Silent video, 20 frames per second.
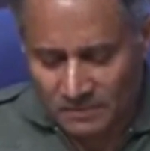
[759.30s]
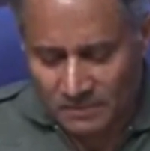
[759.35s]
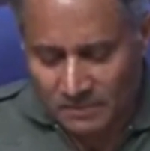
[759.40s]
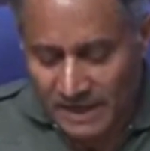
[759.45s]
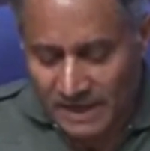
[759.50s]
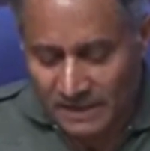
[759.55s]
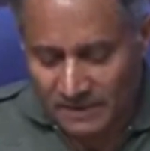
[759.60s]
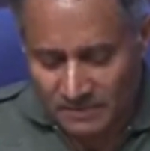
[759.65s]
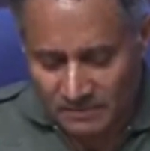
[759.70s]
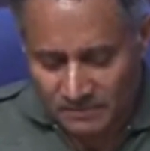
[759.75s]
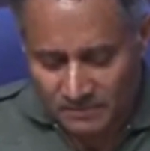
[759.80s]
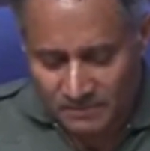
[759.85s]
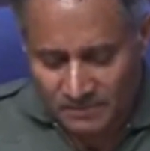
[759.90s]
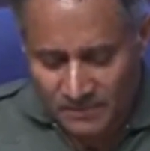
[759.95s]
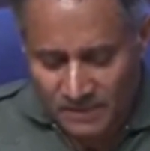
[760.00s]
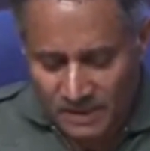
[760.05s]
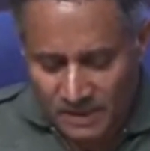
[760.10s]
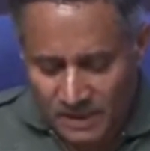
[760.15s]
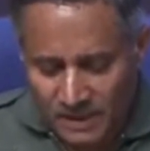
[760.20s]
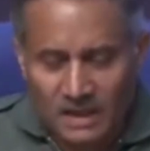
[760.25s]
May.
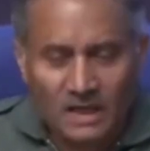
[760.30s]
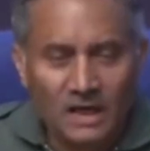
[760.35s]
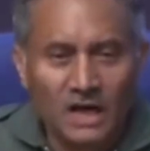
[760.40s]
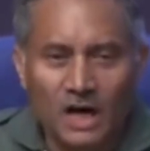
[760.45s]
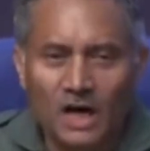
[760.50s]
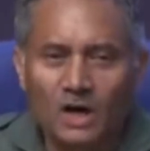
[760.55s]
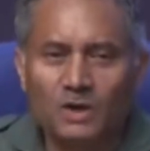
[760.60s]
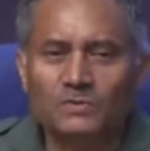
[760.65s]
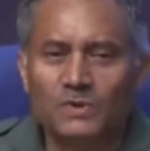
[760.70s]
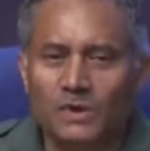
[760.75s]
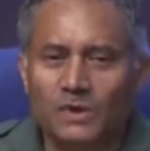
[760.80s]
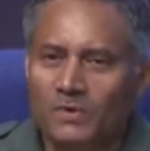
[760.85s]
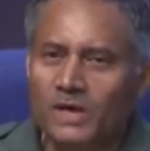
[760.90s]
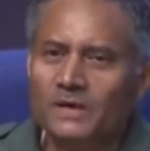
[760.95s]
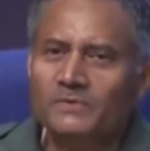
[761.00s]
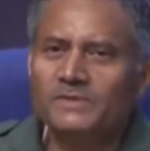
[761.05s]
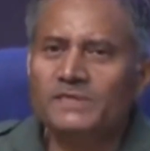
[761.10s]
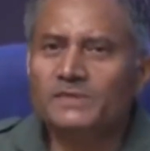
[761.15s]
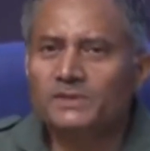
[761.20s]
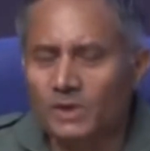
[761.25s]
However,
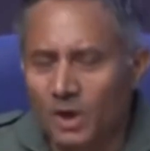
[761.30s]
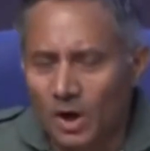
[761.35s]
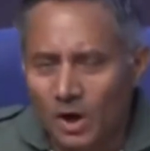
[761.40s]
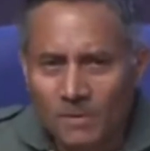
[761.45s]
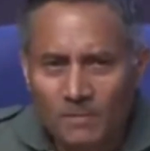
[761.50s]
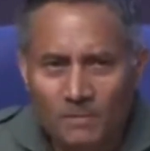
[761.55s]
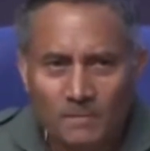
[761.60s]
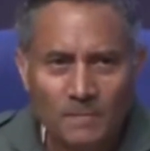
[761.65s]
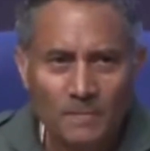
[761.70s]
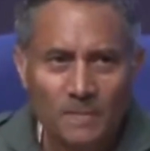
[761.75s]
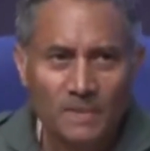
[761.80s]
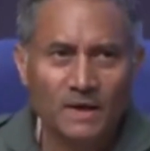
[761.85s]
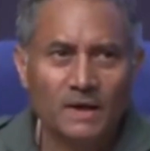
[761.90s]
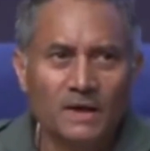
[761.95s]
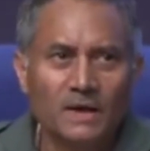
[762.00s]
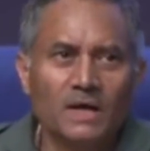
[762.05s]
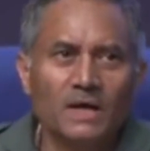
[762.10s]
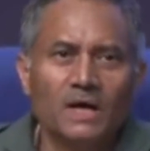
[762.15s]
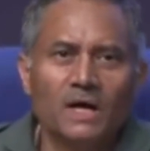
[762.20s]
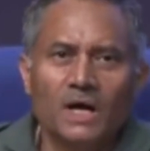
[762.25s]
what we saw
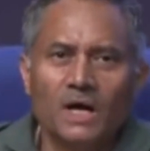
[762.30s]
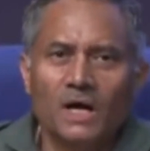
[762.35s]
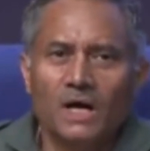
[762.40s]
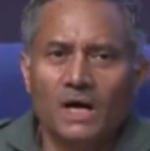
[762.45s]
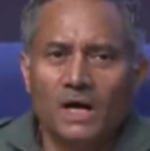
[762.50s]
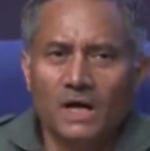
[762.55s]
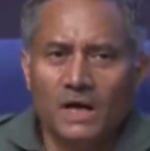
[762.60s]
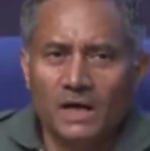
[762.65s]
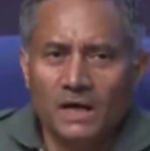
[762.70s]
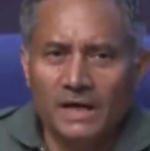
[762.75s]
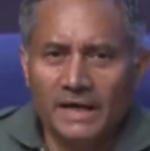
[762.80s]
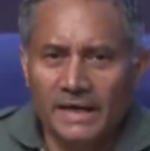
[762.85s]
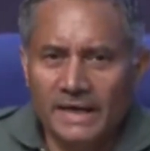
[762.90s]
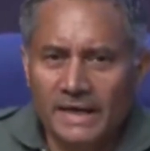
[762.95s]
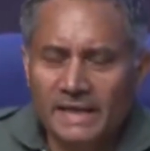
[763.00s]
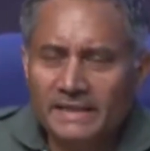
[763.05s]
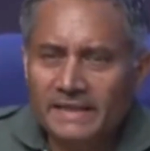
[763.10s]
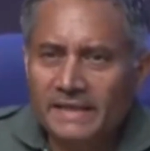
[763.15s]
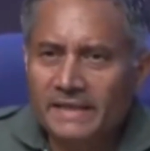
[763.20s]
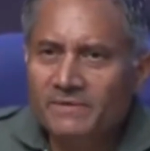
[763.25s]

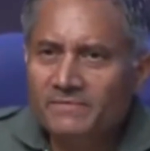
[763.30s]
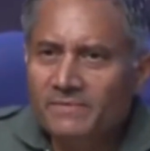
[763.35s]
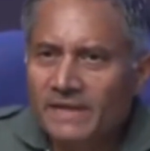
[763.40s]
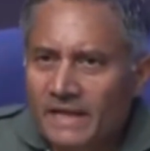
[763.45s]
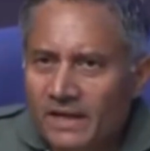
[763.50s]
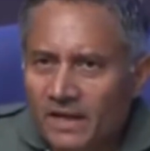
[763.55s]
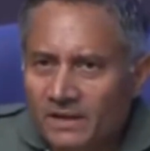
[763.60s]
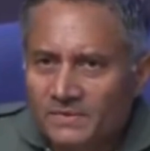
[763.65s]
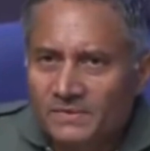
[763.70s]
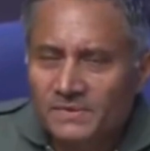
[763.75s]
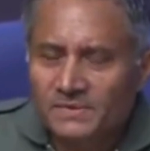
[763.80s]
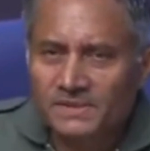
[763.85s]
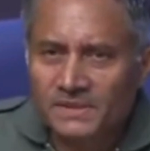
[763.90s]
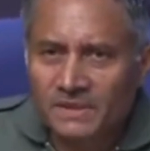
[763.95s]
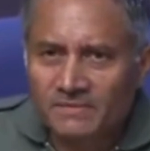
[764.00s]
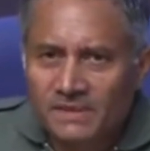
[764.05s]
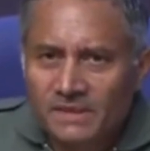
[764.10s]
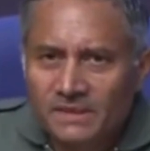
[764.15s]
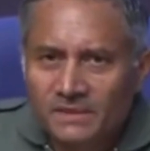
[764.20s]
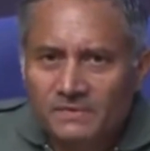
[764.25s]
in the evening of
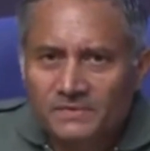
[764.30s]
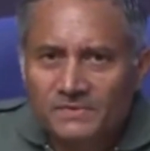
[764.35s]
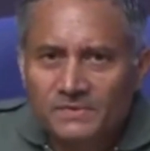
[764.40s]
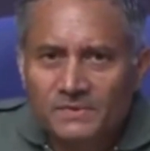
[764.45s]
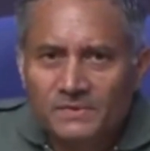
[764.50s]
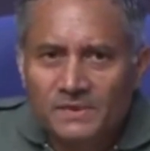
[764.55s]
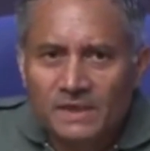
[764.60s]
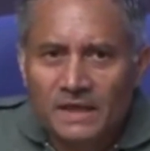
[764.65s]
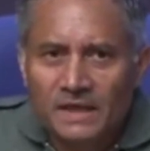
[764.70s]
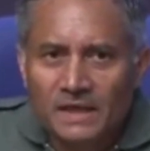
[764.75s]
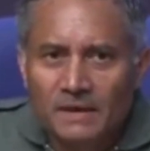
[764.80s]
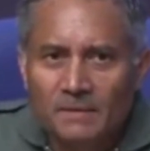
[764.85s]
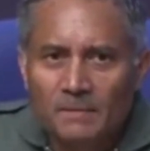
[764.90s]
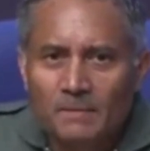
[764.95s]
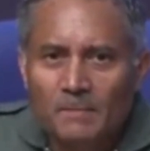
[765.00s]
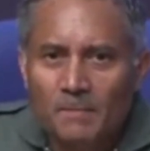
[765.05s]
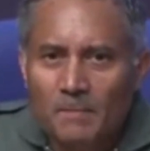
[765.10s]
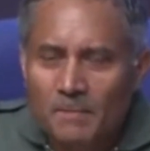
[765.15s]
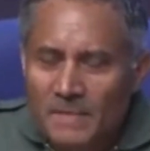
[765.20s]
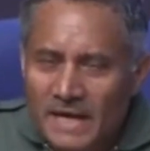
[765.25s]
7th of
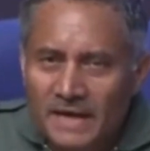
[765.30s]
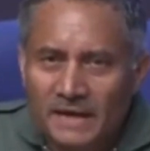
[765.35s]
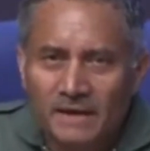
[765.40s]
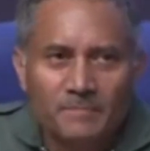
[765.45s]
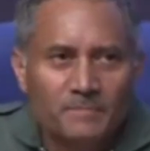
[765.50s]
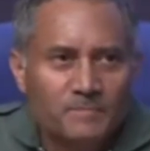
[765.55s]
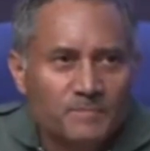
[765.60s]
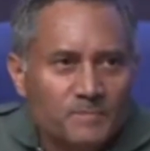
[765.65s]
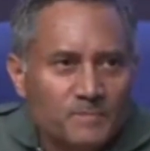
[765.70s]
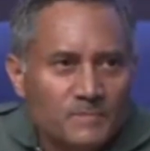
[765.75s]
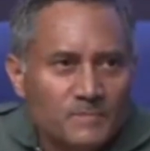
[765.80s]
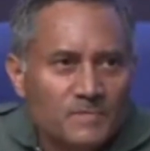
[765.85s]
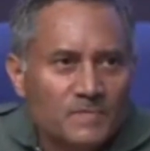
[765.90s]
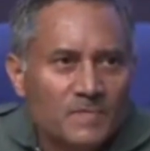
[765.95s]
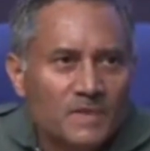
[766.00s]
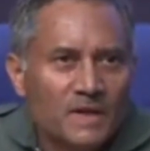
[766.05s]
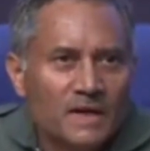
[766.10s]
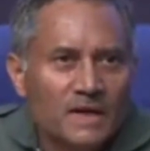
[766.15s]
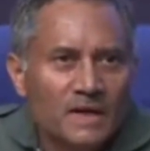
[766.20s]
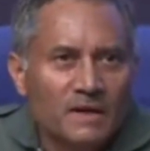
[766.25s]
May,
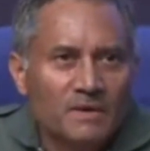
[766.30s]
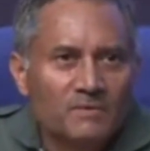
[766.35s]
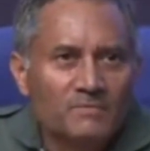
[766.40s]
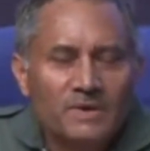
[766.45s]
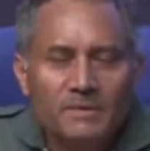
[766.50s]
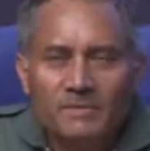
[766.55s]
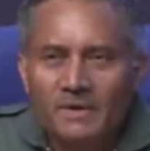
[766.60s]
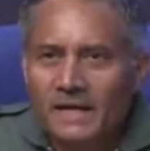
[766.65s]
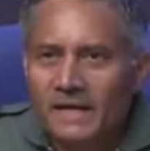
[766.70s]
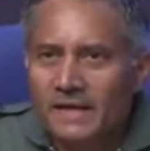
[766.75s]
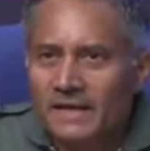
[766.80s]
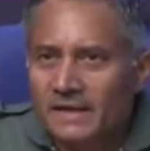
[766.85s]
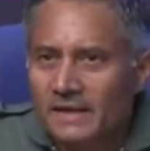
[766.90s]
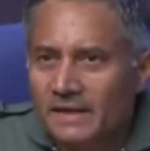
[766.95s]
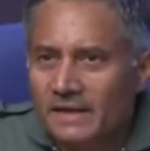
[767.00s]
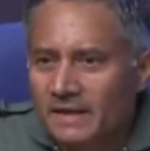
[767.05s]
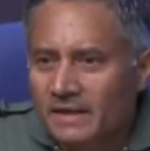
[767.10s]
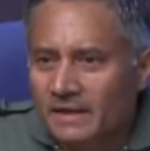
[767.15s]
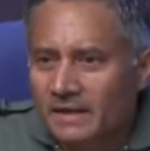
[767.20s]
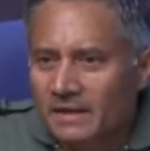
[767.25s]
we
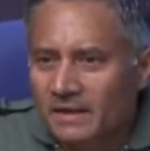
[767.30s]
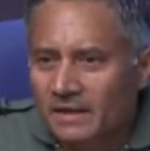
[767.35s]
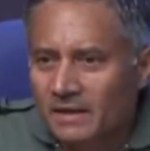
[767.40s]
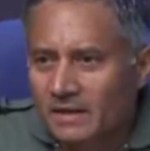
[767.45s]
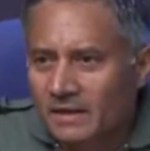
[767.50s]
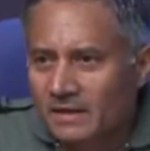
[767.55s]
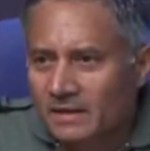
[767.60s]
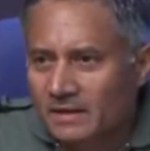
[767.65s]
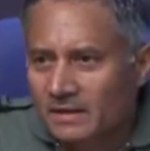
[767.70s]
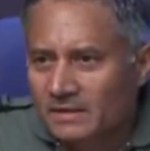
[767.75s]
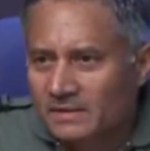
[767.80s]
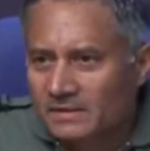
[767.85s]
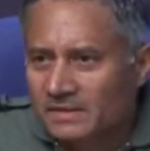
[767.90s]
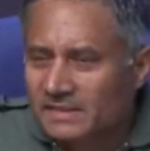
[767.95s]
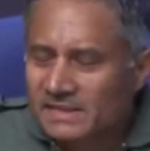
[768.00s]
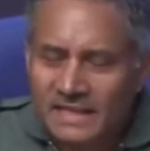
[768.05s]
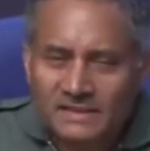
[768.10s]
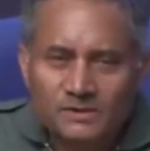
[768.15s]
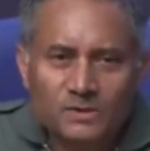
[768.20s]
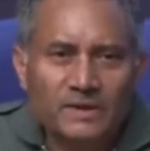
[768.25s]
were
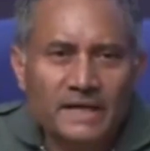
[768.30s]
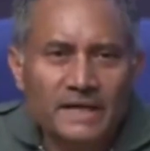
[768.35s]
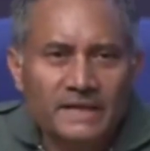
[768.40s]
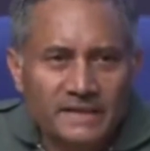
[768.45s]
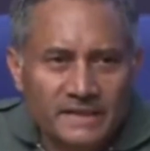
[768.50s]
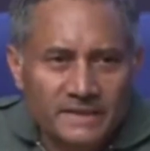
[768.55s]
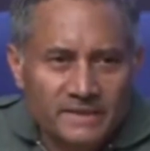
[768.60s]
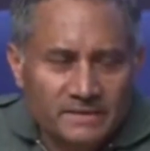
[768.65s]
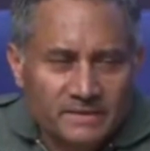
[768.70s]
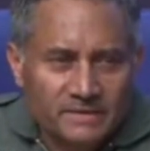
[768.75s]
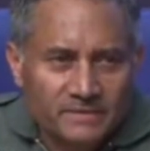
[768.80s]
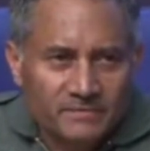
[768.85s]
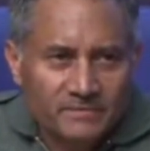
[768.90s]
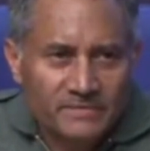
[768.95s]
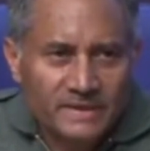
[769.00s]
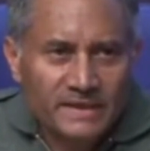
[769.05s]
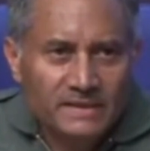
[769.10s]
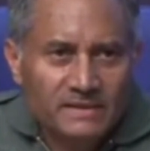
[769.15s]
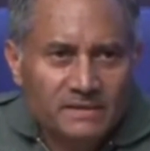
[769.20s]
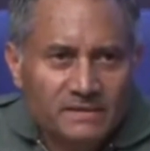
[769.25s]
saturated
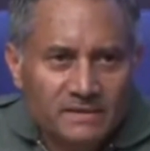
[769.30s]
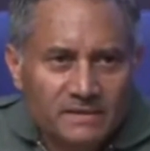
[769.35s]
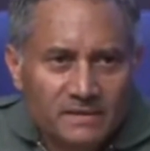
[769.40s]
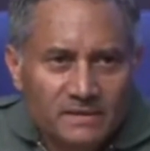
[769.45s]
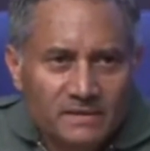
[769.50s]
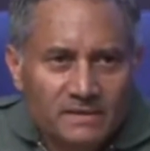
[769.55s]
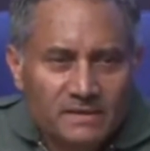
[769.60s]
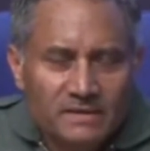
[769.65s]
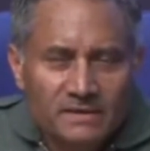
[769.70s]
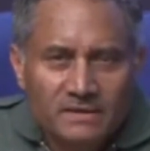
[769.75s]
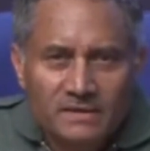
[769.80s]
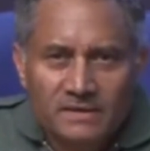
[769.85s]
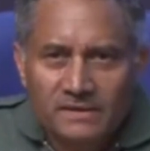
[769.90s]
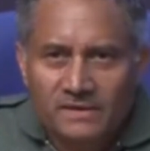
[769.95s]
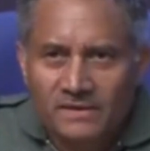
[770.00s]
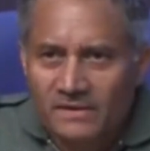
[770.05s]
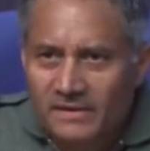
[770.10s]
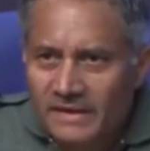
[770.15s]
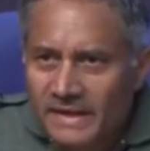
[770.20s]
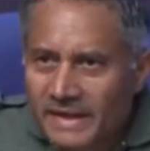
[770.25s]
with
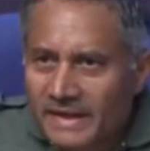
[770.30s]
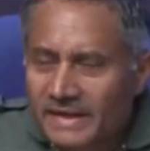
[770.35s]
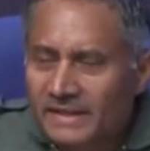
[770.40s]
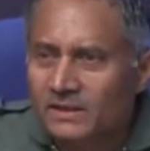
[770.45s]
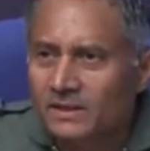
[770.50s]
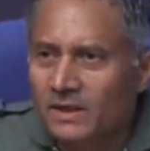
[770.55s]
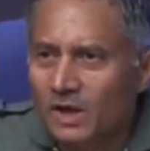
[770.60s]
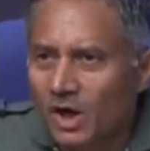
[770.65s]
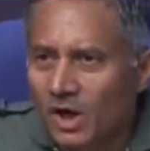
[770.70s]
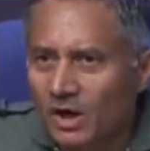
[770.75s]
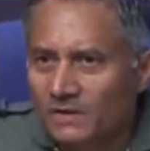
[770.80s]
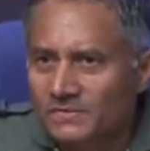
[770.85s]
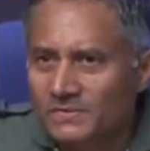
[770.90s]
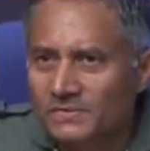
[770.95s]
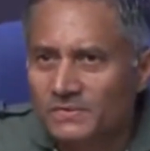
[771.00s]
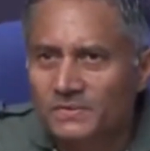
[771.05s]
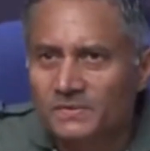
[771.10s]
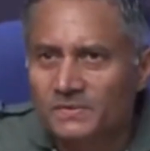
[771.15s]
a raid of